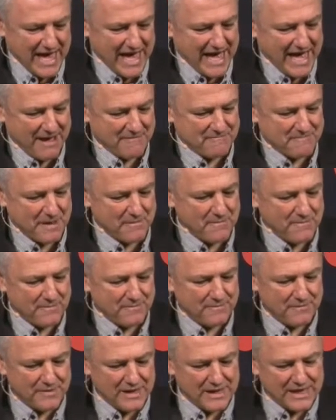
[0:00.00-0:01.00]
Um,
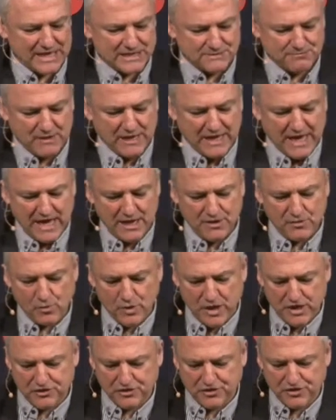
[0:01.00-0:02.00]
let's begin
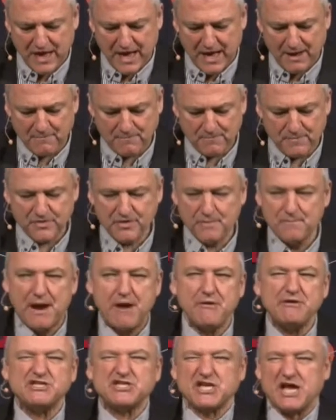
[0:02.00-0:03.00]
with um, the
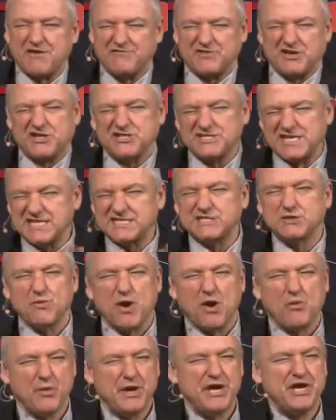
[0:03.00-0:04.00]
marriage covenant, because that's the
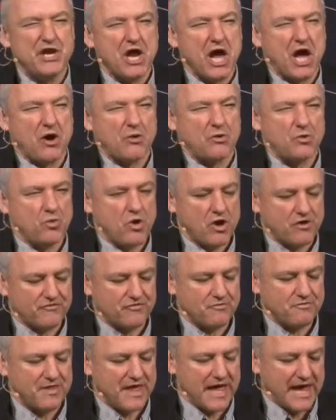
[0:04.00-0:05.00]
one we know and work
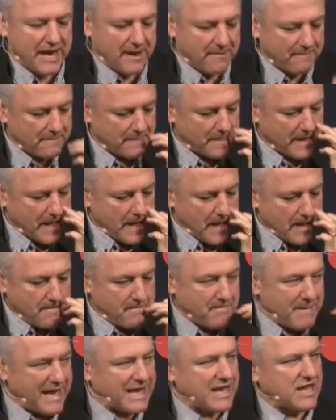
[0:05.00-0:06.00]
from there.
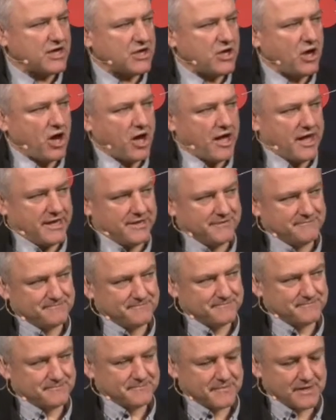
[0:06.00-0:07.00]
Malachi
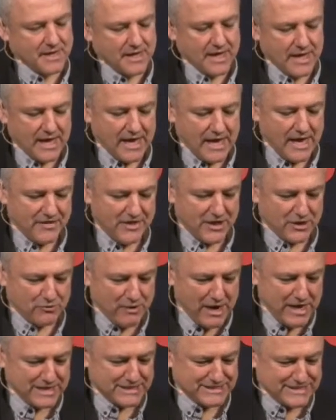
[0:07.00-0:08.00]
uh, that
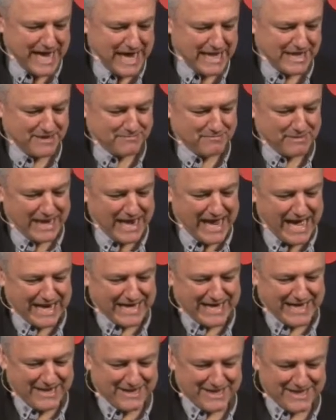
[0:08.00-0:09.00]
great Italian,
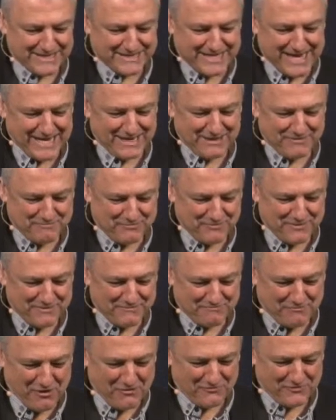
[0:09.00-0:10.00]
Malachi, Italian
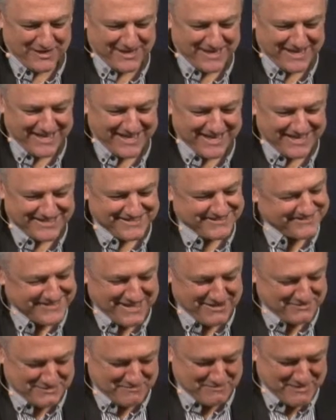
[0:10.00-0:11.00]
uh, prophet.
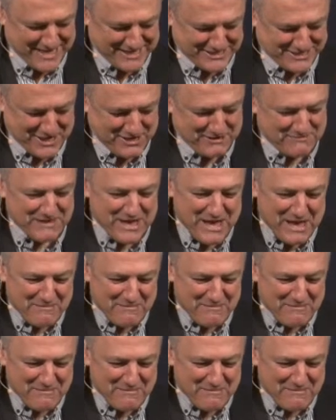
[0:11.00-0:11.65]
That was a bad joke.